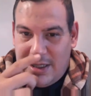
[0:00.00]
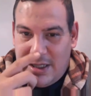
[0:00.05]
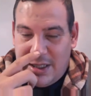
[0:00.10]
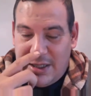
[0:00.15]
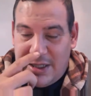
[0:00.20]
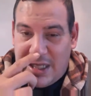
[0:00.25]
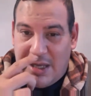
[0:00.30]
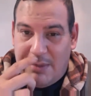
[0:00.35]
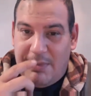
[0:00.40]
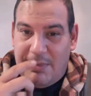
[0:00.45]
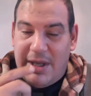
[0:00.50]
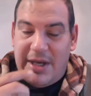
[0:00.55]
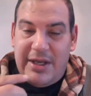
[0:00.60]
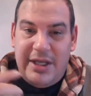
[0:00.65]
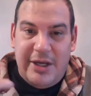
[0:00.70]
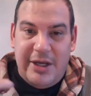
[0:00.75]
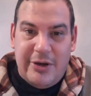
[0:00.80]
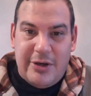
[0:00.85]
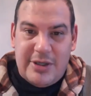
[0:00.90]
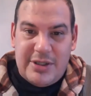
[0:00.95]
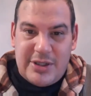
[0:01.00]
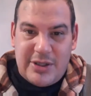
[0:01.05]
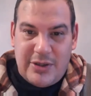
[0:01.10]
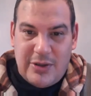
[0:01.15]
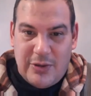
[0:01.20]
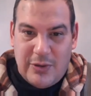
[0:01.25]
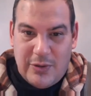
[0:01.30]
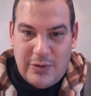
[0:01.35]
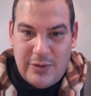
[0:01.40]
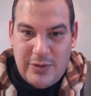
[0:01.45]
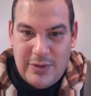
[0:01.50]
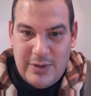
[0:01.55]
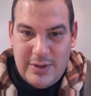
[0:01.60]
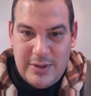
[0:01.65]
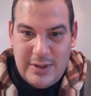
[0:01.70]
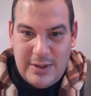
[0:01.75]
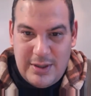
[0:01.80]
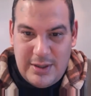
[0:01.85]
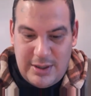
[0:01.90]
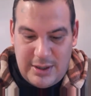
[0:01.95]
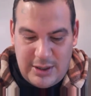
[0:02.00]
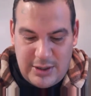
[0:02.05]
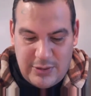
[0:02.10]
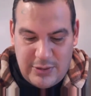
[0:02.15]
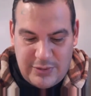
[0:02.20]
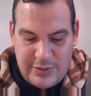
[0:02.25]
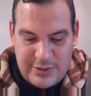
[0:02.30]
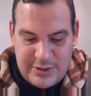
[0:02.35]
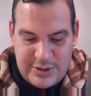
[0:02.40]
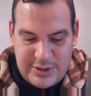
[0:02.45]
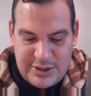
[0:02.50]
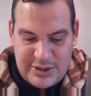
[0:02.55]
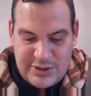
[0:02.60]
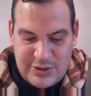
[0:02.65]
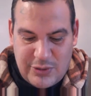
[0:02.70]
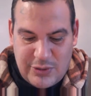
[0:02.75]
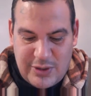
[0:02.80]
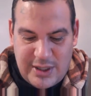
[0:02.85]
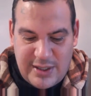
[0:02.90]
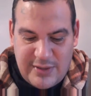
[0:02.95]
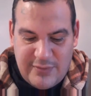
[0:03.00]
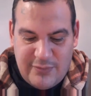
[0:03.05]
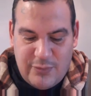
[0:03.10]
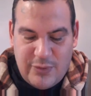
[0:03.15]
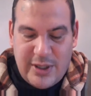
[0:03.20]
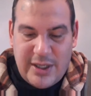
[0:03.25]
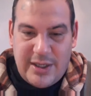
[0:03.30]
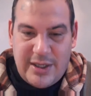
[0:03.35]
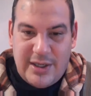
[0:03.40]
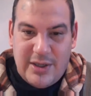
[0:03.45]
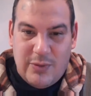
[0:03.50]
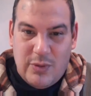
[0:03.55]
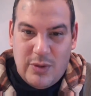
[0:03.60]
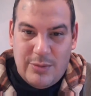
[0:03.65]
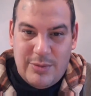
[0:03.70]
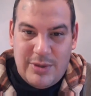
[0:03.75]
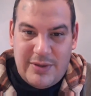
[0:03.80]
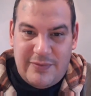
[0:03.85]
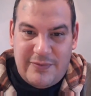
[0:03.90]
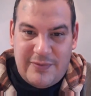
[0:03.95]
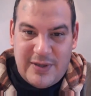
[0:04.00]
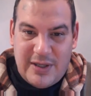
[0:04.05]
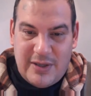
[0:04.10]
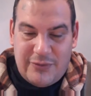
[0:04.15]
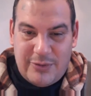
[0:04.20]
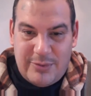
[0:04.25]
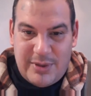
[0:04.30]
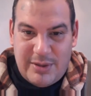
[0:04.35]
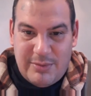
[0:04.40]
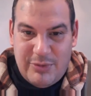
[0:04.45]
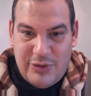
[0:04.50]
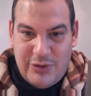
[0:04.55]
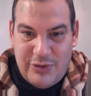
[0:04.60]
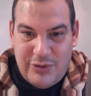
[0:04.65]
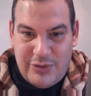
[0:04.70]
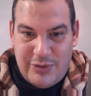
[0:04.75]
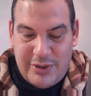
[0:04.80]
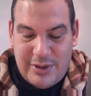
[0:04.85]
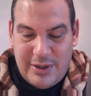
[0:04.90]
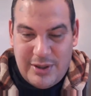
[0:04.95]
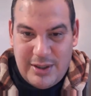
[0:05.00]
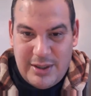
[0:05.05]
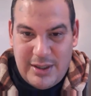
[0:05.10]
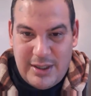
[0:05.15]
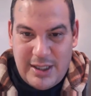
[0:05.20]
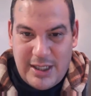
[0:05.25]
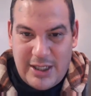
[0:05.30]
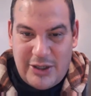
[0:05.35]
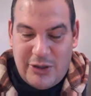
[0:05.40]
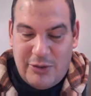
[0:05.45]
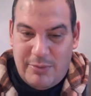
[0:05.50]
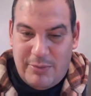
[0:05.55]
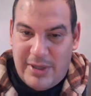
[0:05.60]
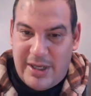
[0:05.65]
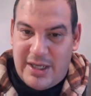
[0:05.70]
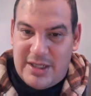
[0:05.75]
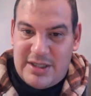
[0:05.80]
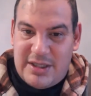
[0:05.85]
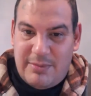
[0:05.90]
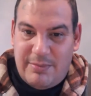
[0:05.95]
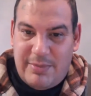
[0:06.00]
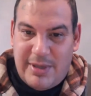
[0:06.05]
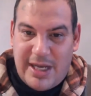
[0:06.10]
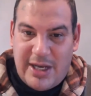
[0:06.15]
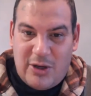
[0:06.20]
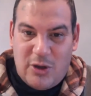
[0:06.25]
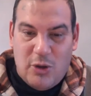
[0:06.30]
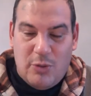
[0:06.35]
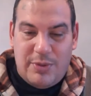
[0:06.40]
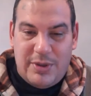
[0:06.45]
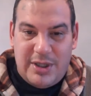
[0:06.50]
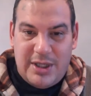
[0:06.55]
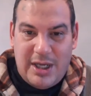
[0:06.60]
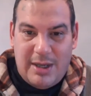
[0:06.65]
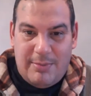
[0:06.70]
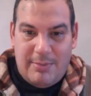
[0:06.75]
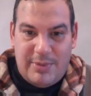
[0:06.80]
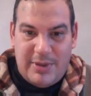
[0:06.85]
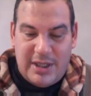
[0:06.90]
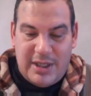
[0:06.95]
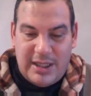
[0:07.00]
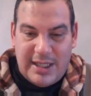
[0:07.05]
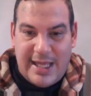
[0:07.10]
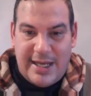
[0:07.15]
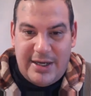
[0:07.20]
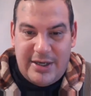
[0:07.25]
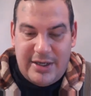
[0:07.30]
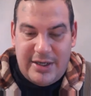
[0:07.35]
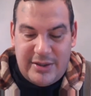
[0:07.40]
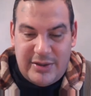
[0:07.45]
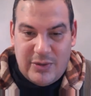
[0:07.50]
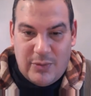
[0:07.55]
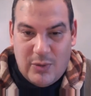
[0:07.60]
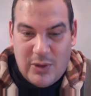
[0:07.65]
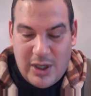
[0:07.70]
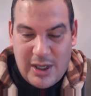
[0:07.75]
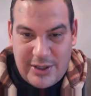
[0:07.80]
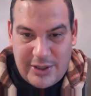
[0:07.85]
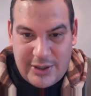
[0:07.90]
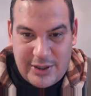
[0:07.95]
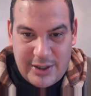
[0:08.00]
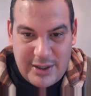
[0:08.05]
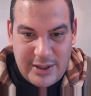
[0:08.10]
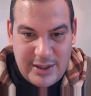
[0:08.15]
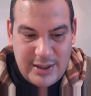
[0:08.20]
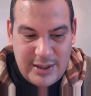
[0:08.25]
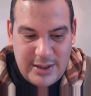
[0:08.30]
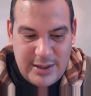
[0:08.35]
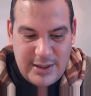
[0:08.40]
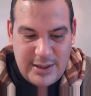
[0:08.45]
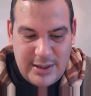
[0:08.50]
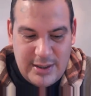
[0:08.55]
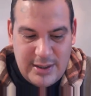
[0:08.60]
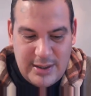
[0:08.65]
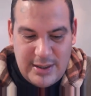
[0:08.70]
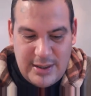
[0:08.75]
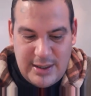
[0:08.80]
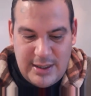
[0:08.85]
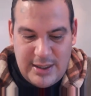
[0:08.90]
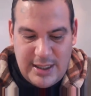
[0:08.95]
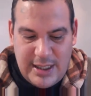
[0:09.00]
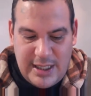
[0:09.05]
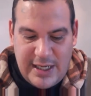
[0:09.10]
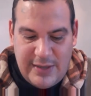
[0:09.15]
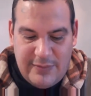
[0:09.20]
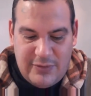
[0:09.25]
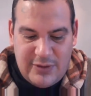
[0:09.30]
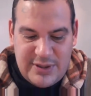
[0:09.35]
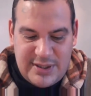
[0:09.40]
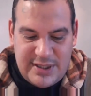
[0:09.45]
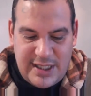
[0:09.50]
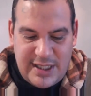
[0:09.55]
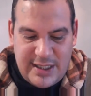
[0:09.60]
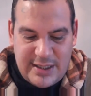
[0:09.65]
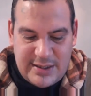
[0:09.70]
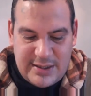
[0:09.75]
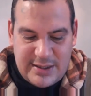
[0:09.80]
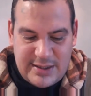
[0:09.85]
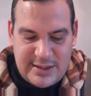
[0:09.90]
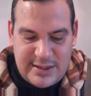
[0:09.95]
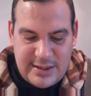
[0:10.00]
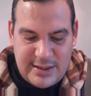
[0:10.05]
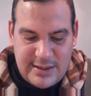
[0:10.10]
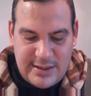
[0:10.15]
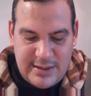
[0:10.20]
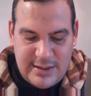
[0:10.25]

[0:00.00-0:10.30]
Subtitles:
And that many years ago, there's a story of when a woman fell from the moon and her medicine bag opened up and it landed in the water. And ever since,